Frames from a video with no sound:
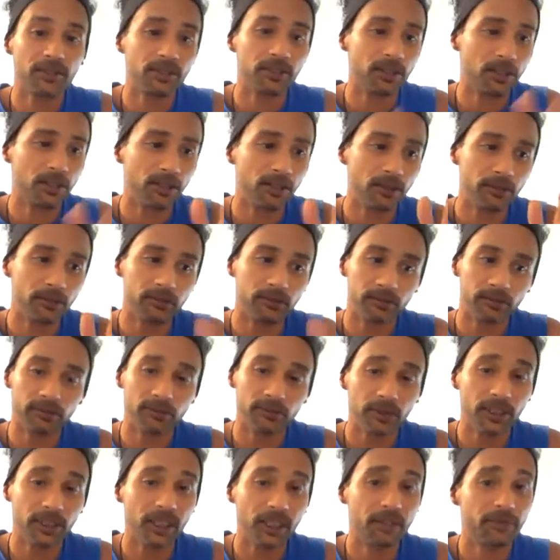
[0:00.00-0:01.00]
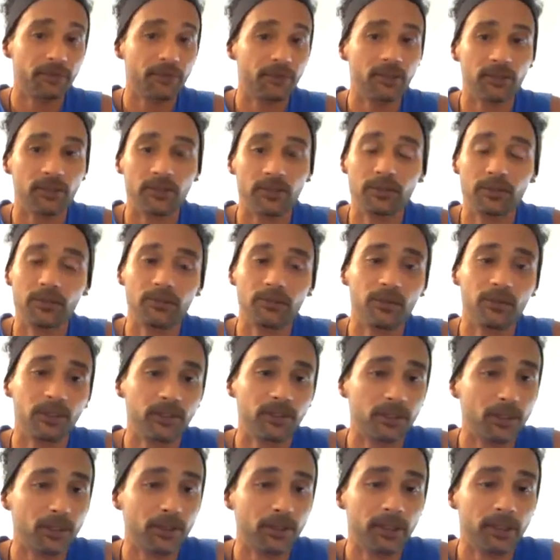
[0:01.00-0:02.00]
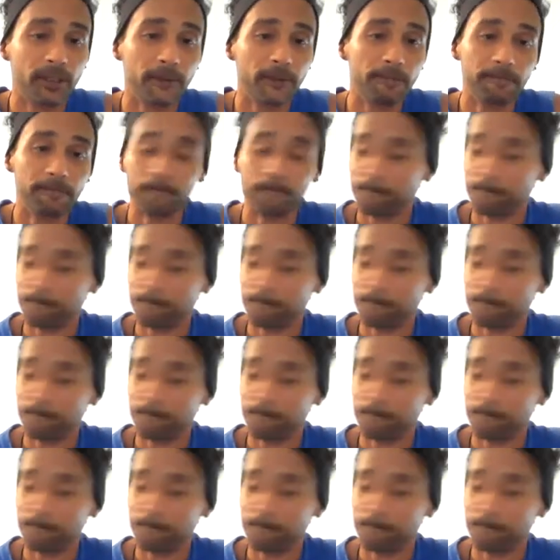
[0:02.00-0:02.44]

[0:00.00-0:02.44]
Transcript: So without further ado, brother, go ahead.